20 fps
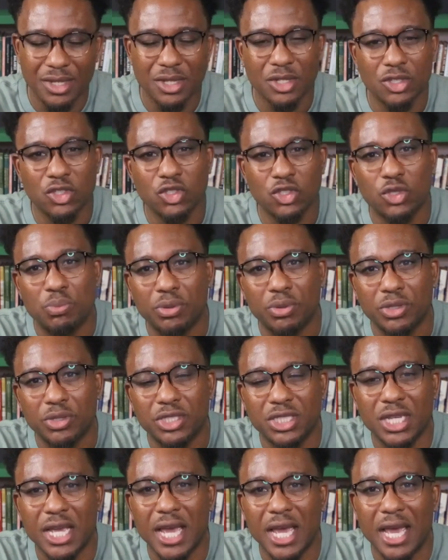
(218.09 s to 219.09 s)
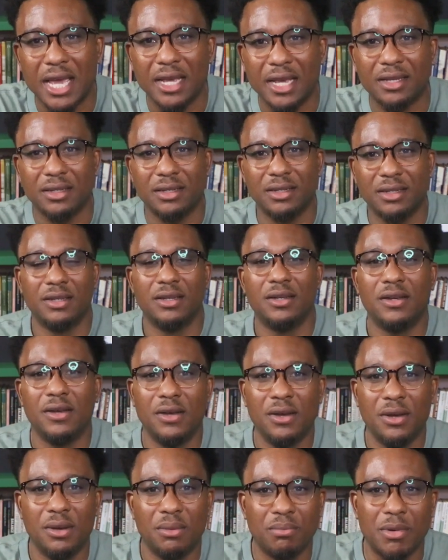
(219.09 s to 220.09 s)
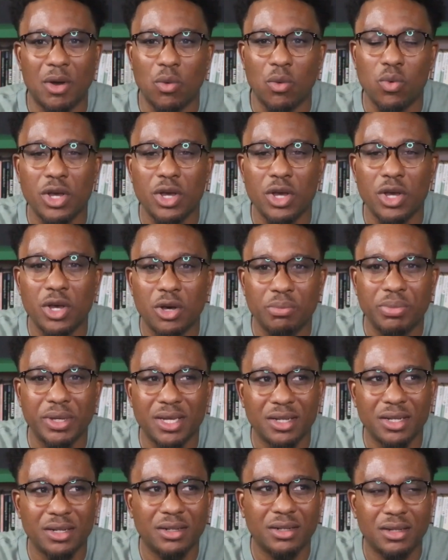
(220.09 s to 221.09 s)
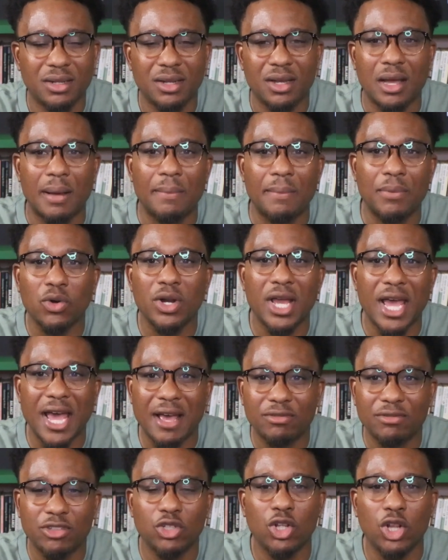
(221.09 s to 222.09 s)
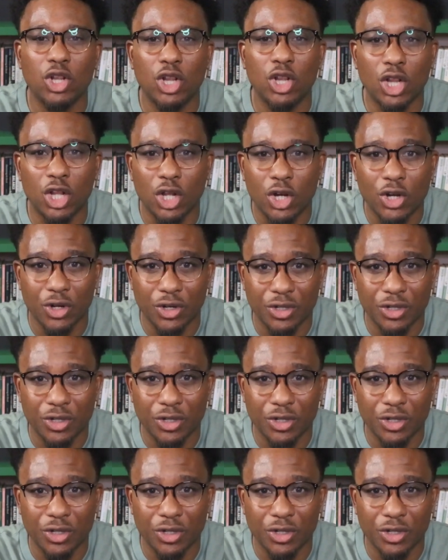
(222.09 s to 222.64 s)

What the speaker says: to protect my well-being, I'm going to have to learn